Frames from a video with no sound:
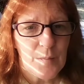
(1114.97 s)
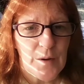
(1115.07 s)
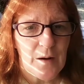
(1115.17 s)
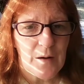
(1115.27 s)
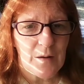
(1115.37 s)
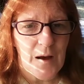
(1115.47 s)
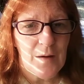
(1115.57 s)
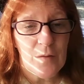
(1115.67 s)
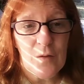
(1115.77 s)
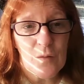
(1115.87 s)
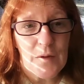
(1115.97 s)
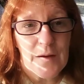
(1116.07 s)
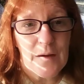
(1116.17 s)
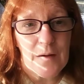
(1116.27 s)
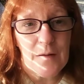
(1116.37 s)
But I don't know.
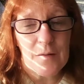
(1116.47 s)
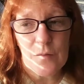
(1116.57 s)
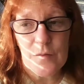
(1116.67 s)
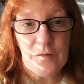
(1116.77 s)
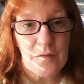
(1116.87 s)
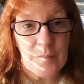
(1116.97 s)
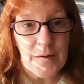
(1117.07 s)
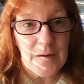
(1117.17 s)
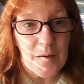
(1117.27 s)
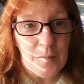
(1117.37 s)
I don't know. This is me.